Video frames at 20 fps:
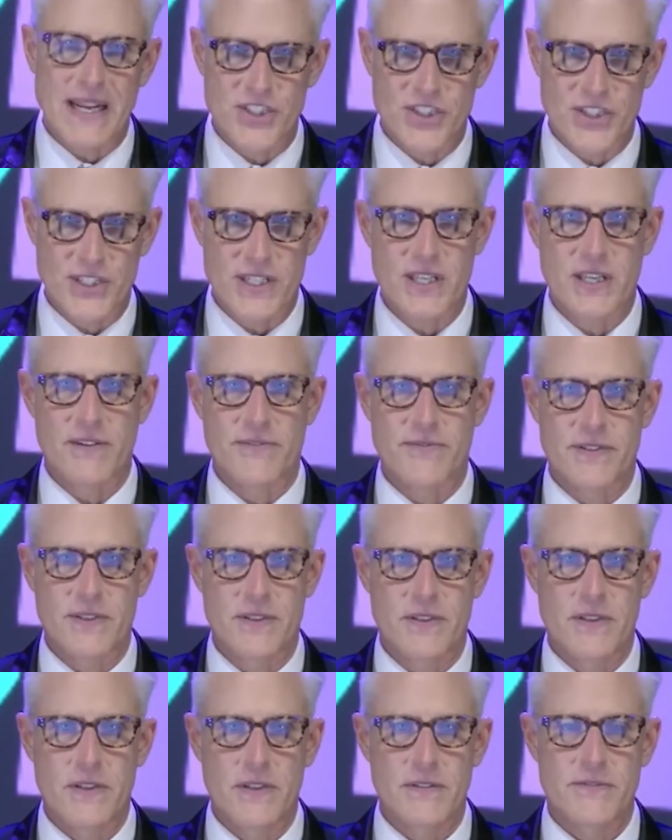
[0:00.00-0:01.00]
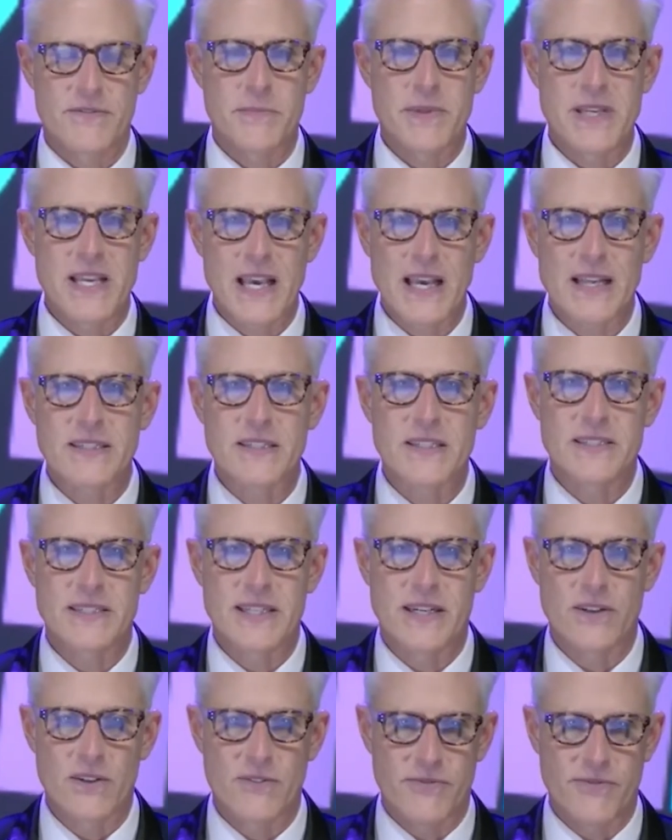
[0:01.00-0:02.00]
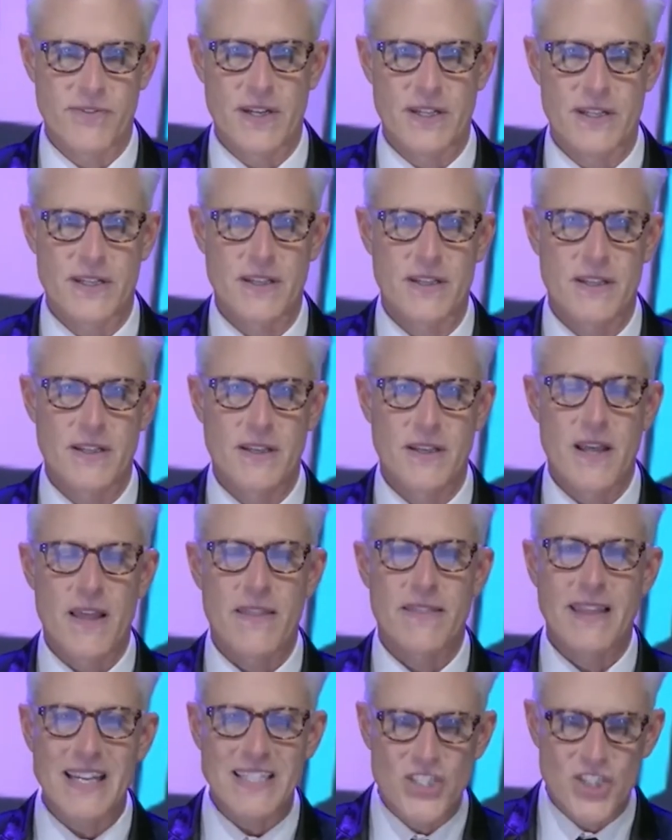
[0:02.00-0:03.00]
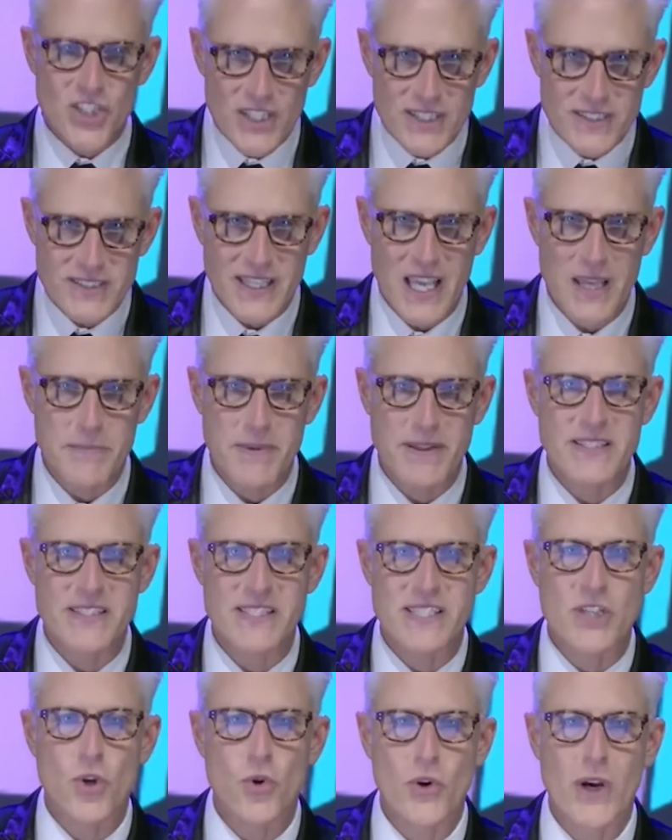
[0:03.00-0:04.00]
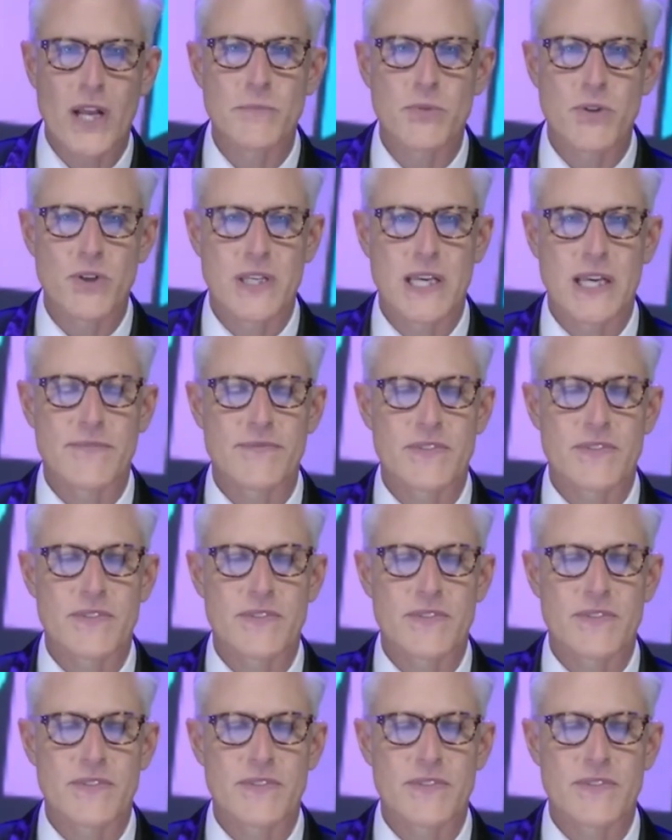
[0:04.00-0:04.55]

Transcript: I went, wow, we made that happen and we made that work.